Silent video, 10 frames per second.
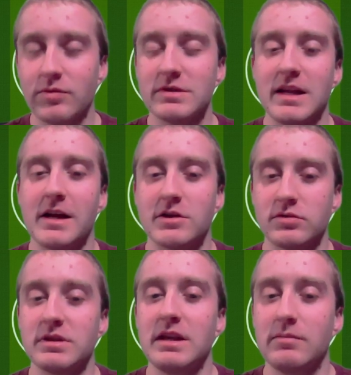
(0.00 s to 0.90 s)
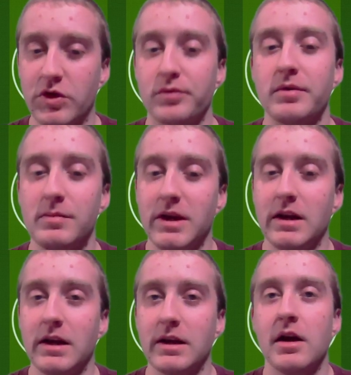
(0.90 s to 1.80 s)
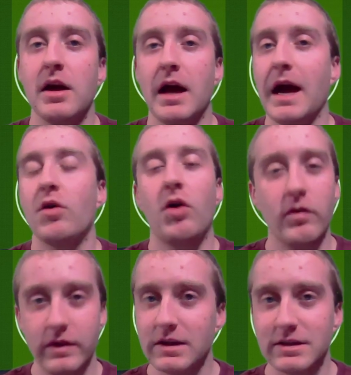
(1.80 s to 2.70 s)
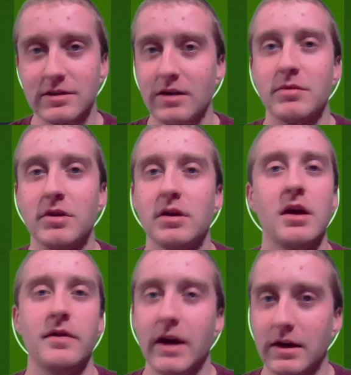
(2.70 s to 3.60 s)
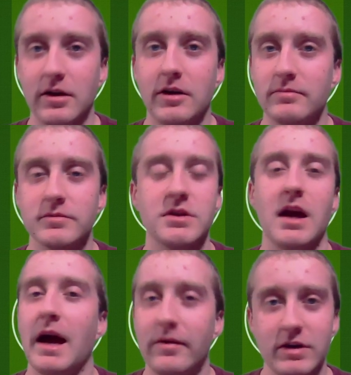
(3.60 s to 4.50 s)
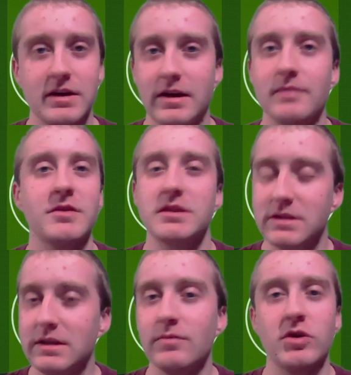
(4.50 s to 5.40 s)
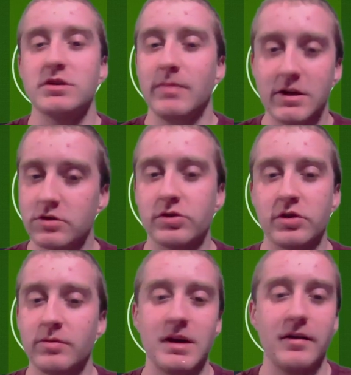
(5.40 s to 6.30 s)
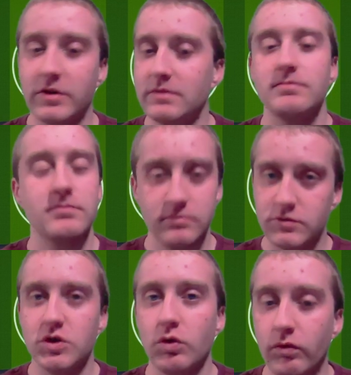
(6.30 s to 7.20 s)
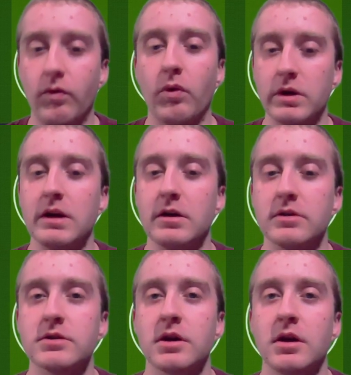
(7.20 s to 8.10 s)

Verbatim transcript: women's national team three-peating and all of the excitement that comes every time this team wins a major tournament every two, four years